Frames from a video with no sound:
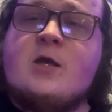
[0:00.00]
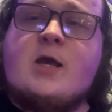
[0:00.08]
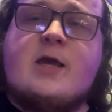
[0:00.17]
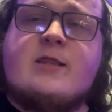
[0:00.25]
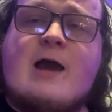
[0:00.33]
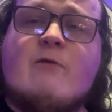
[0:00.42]

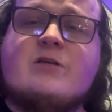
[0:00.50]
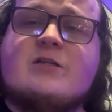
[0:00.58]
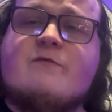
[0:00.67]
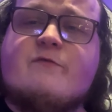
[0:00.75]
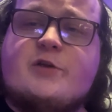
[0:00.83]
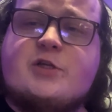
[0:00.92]
And that was
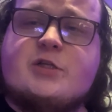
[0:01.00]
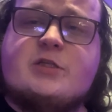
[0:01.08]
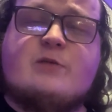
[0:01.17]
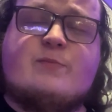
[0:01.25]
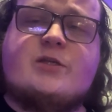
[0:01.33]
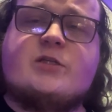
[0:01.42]
envisioned
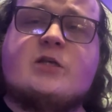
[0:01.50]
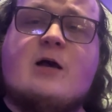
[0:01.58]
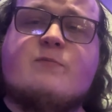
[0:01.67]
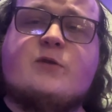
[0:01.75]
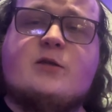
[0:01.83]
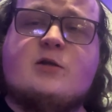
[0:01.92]
to be
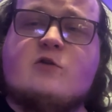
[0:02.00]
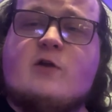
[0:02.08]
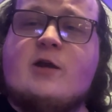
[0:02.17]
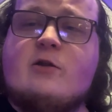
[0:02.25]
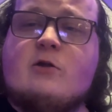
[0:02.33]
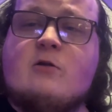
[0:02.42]
something
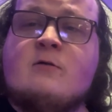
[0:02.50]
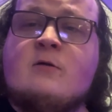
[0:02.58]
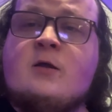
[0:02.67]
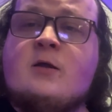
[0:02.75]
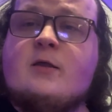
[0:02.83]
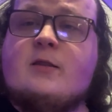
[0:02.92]
greater
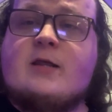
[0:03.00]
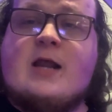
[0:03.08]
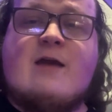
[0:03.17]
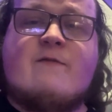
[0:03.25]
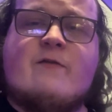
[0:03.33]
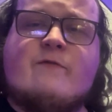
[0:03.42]
than
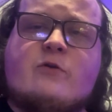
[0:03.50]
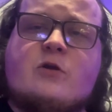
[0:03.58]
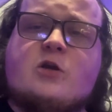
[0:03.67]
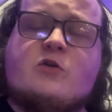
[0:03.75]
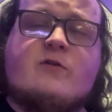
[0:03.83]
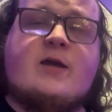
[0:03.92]
I've
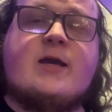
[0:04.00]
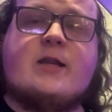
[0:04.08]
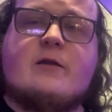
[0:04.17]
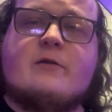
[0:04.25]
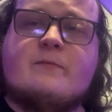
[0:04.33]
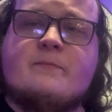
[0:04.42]
ever
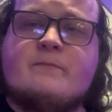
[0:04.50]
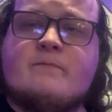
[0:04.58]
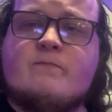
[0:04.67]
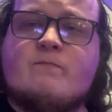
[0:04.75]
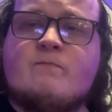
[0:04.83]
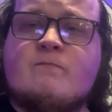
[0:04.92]
created
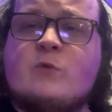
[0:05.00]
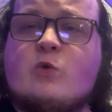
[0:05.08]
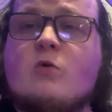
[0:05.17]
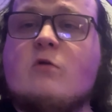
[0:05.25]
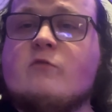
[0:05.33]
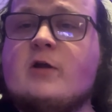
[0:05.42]

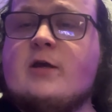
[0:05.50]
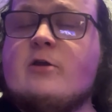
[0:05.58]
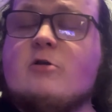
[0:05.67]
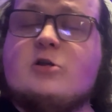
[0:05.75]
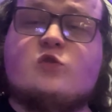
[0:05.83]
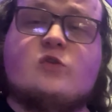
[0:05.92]
or written
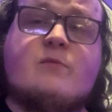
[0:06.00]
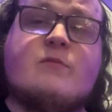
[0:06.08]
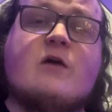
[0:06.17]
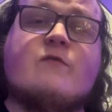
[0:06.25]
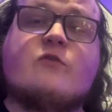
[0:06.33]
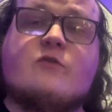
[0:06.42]
or
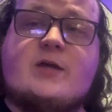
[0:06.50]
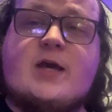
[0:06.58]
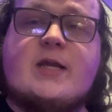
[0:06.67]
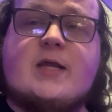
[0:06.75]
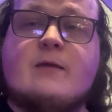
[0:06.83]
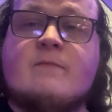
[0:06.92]
dreamed of
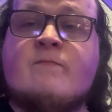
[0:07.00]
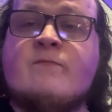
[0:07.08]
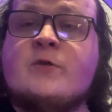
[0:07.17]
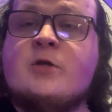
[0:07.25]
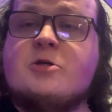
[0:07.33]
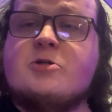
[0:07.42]
creating
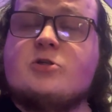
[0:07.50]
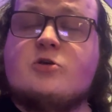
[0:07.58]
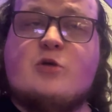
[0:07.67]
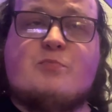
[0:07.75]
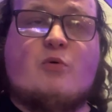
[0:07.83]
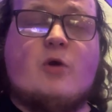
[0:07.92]
to
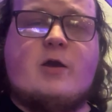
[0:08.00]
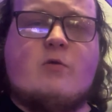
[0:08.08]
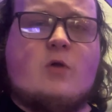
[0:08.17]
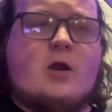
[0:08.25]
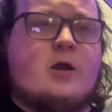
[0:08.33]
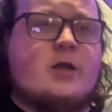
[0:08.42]
the point
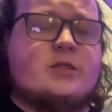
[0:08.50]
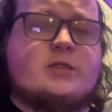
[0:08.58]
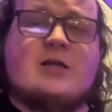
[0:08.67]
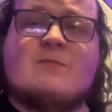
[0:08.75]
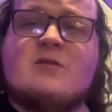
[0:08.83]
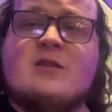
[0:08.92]
where it's
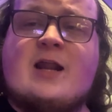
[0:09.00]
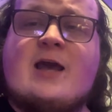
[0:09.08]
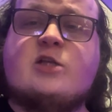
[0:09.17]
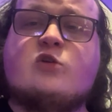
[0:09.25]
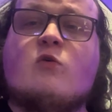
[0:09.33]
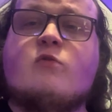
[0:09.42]
something that
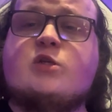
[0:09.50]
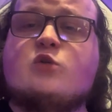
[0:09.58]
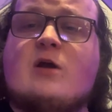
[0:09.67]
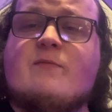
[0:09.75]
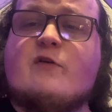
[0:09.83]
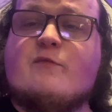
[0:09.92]
I always
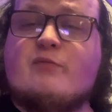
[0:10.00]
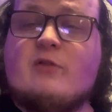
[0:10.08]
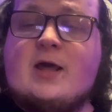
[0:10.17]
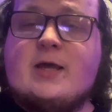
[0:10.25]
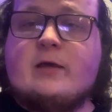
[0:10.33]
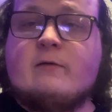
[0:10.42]
dreamt of
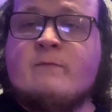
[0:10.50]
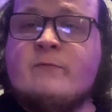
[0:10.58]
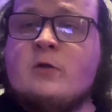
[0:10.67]
playing.